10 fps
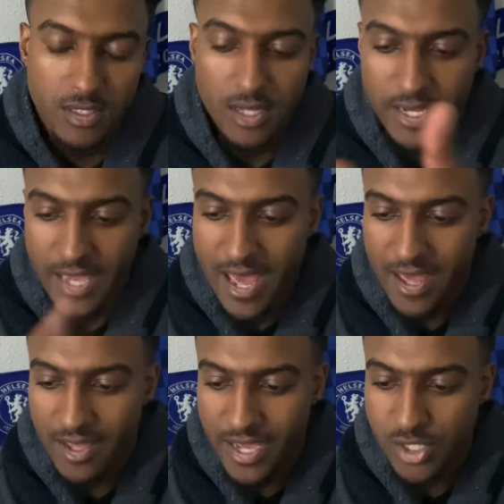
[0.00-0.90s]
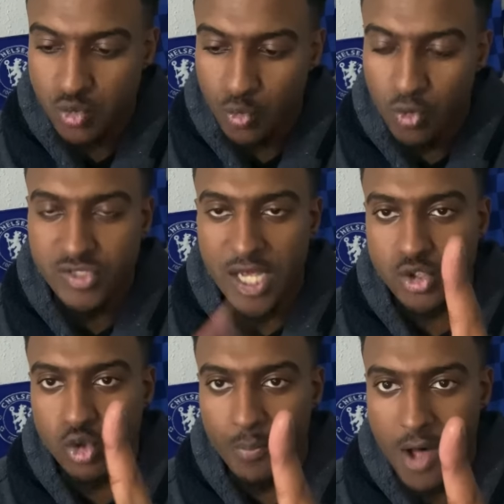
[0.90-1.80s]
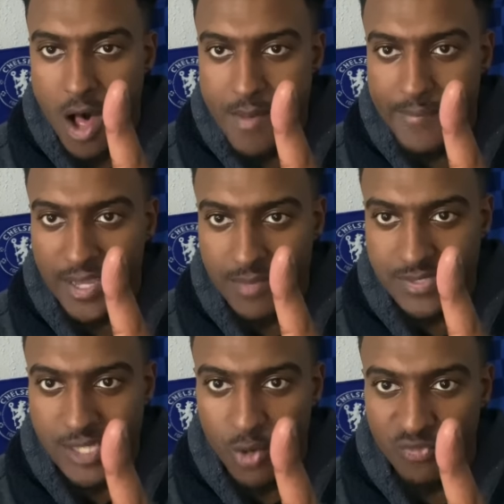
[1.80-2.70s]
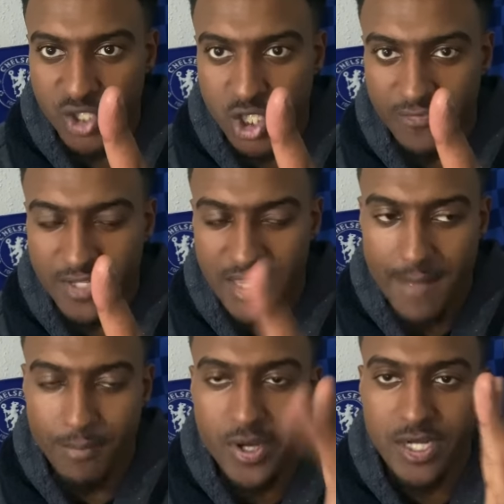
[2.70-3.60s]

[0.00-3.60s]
against Wolves, I saw Palmer become selfish after that point.